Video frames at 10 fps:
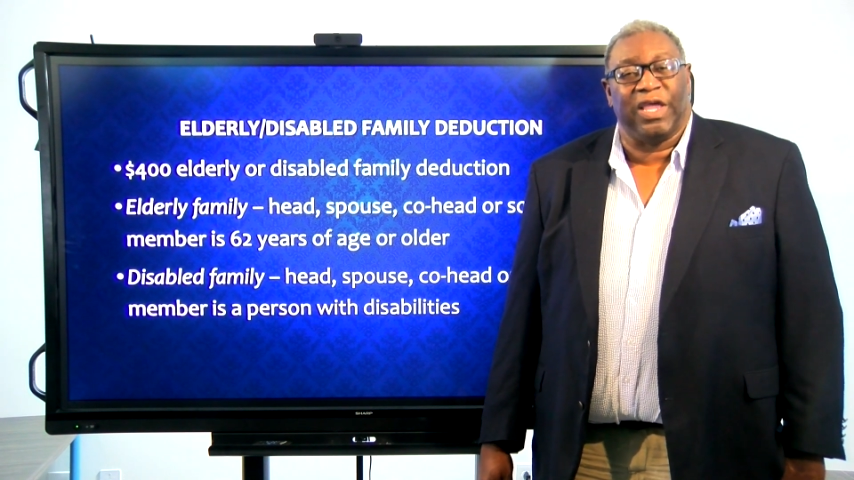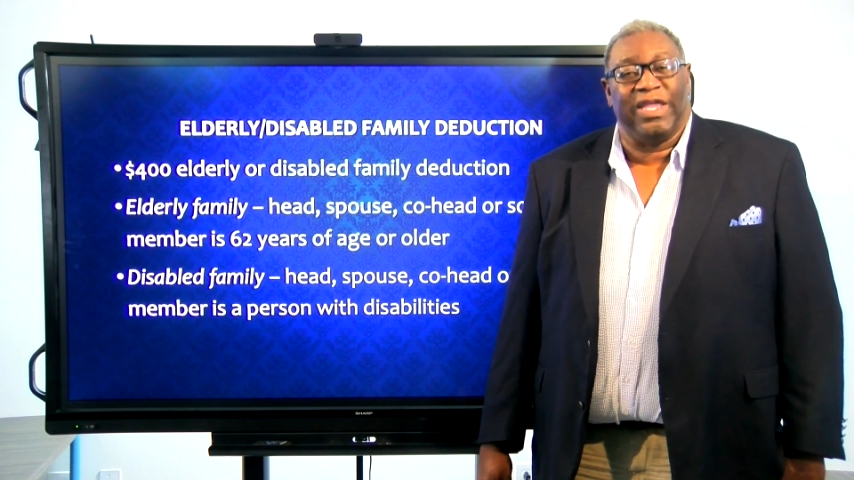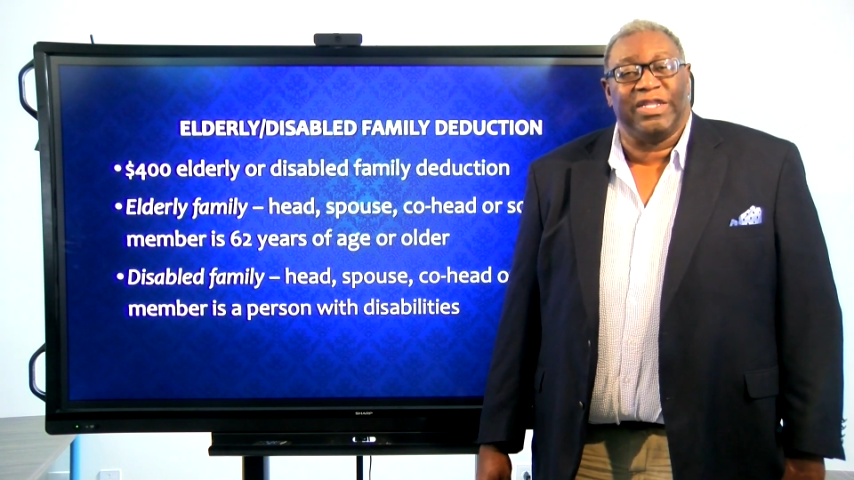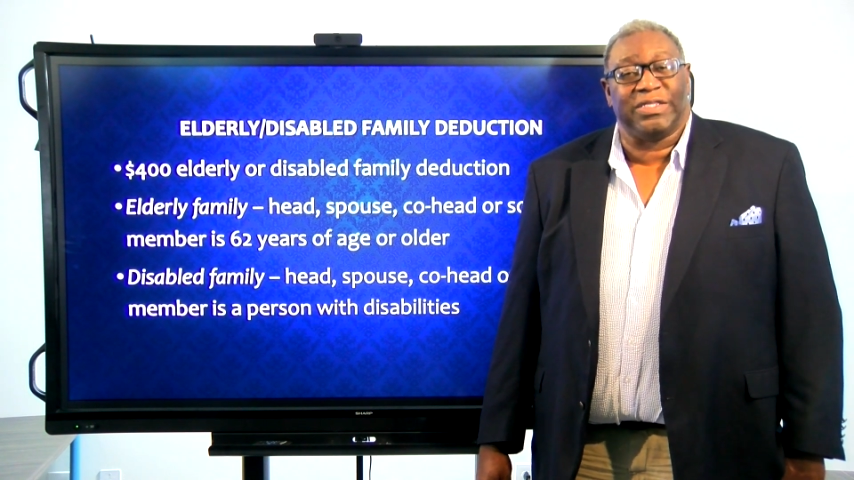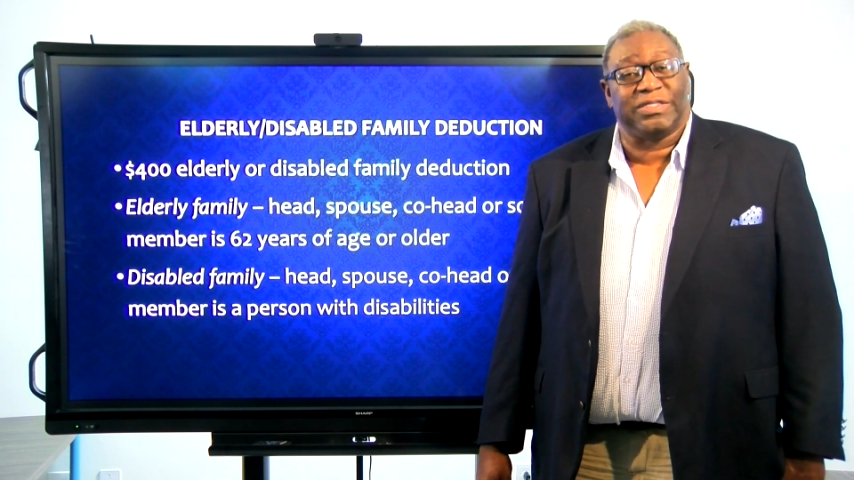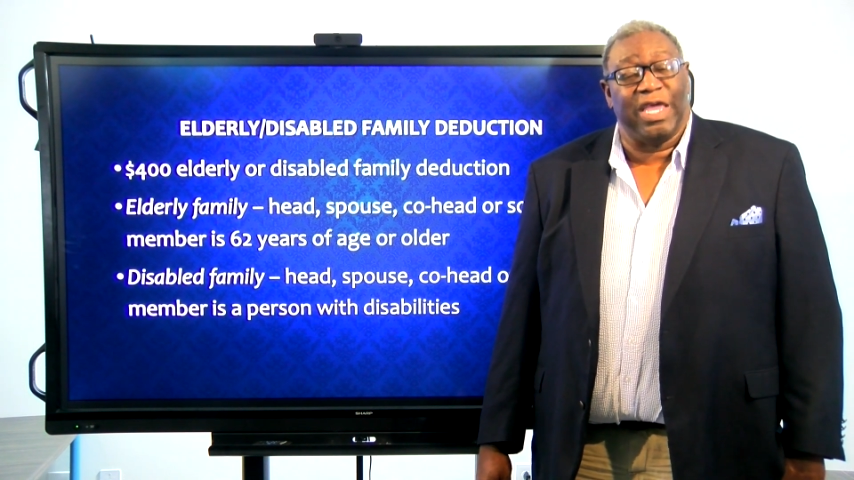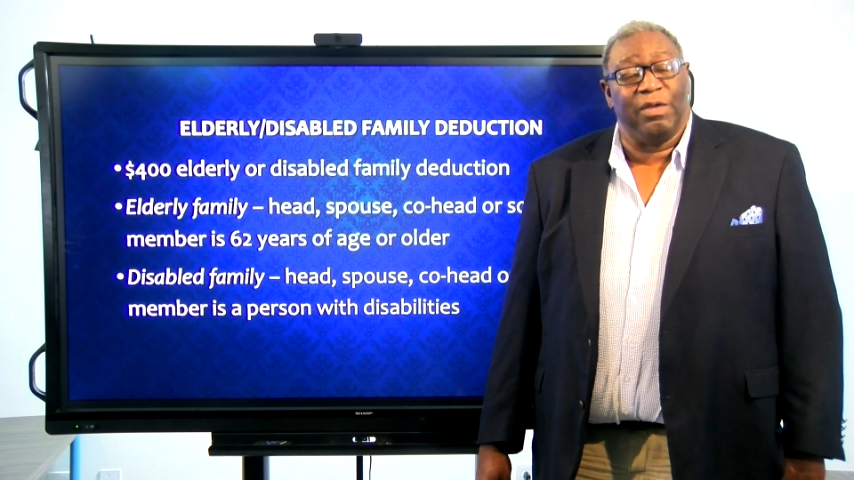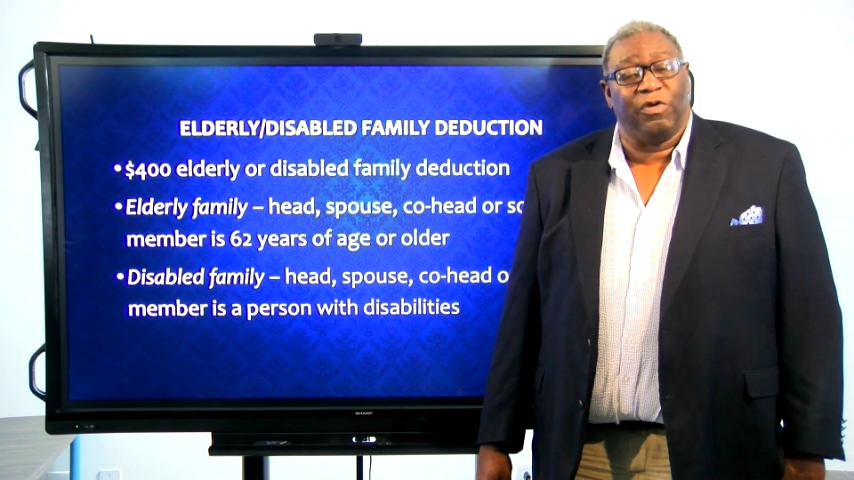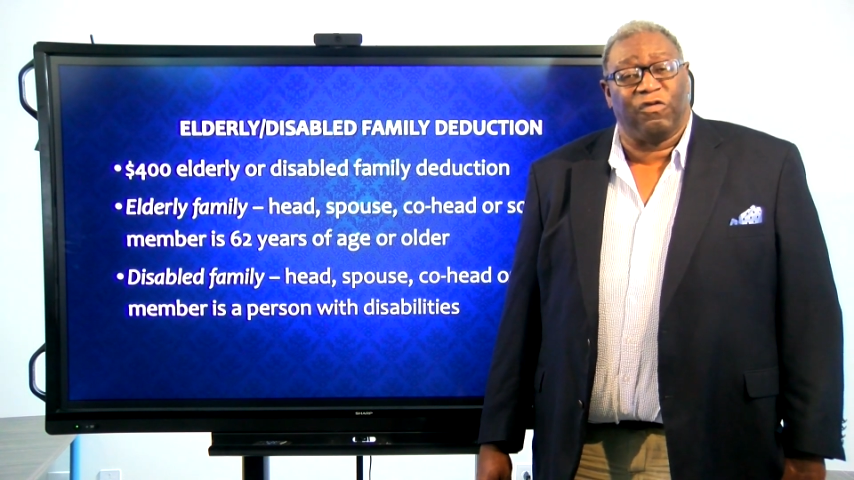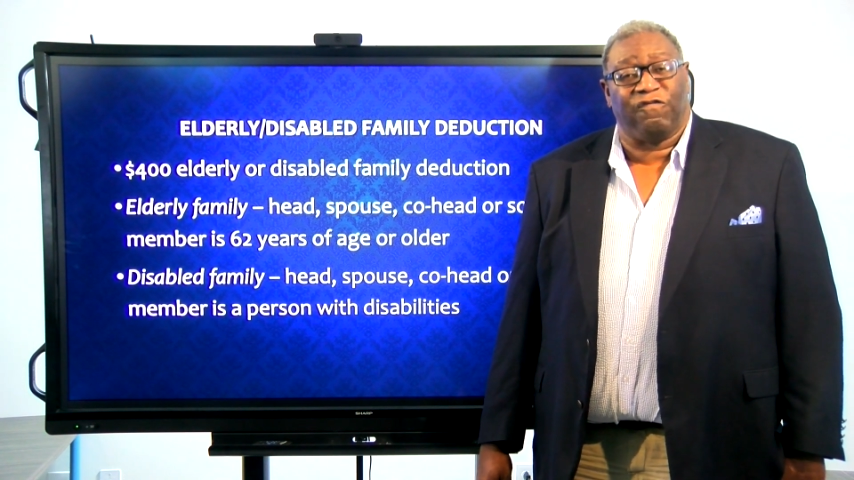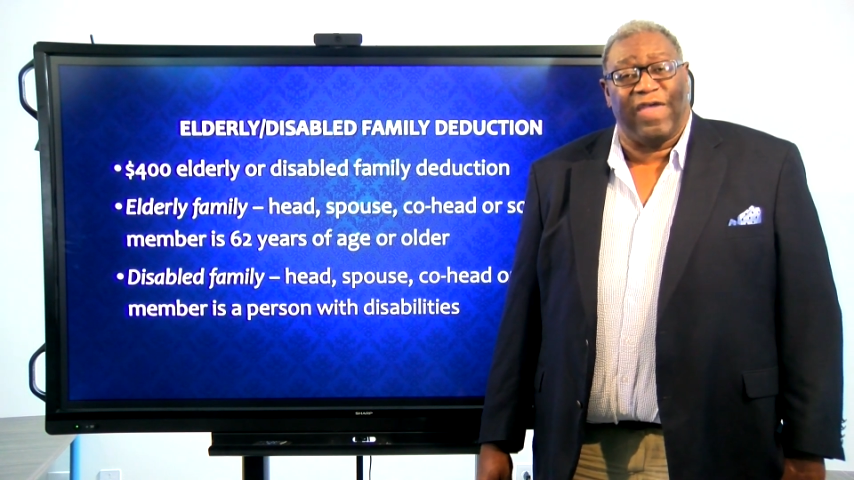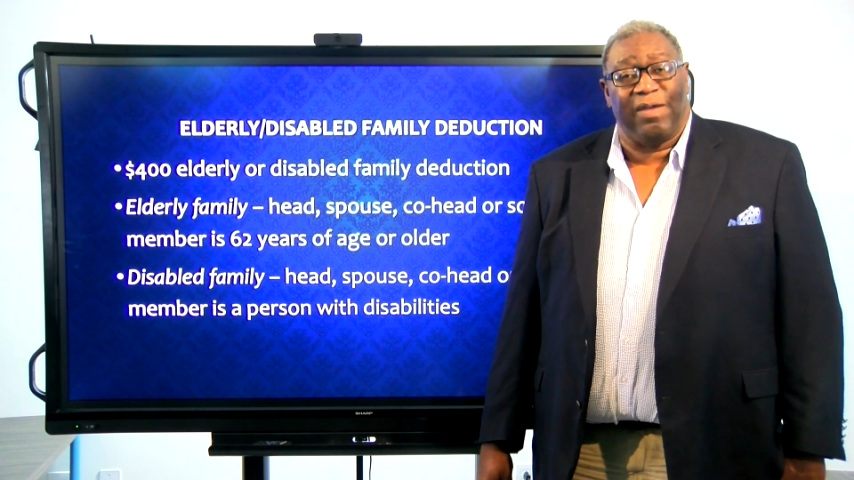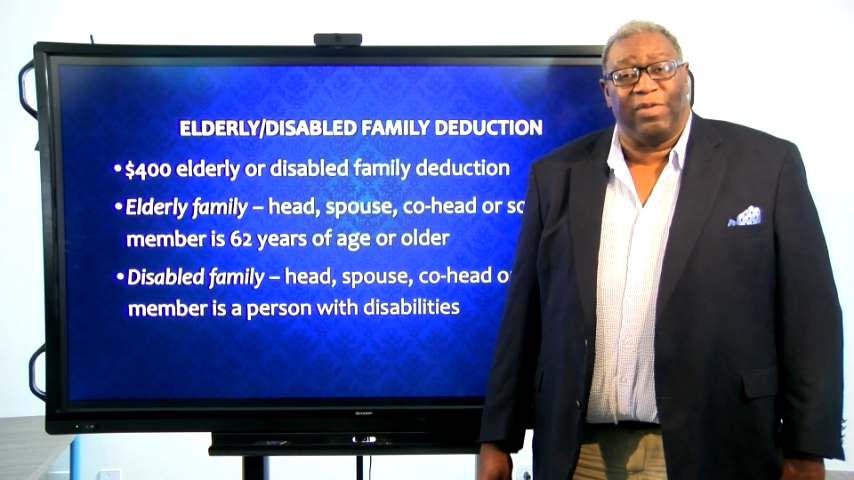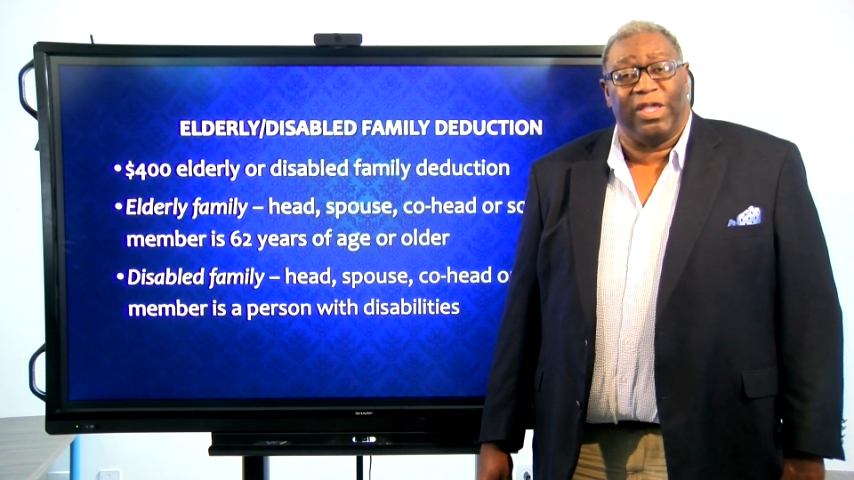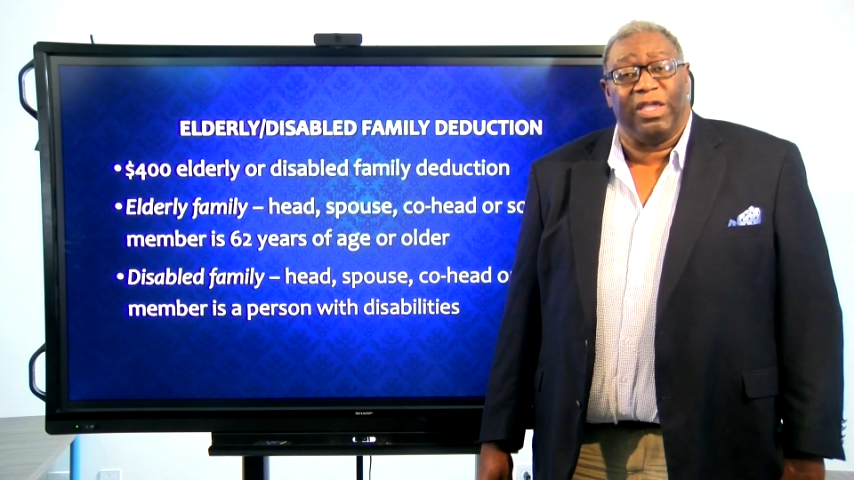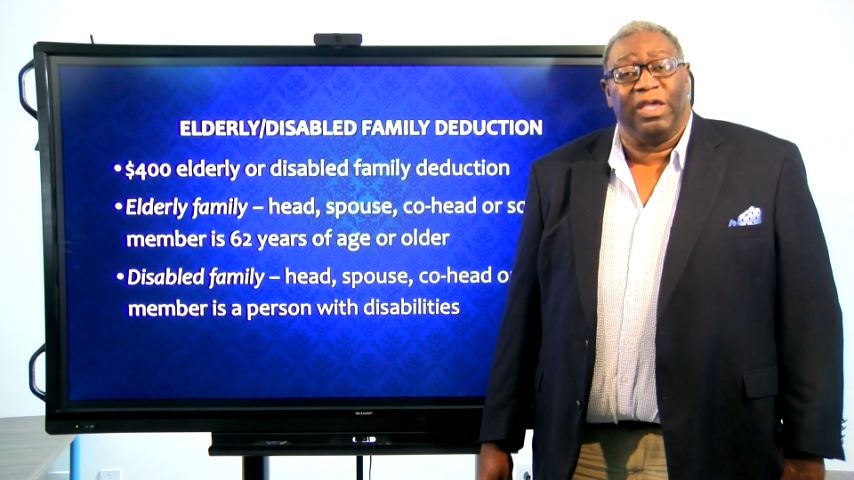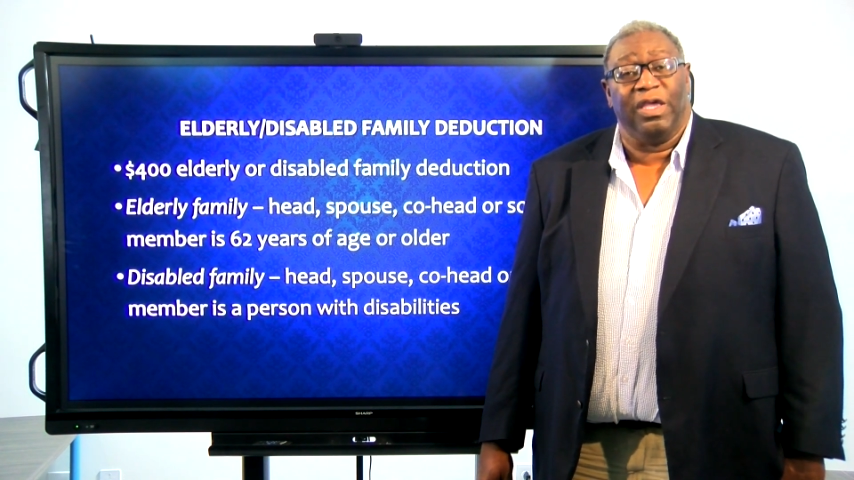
a disabled family,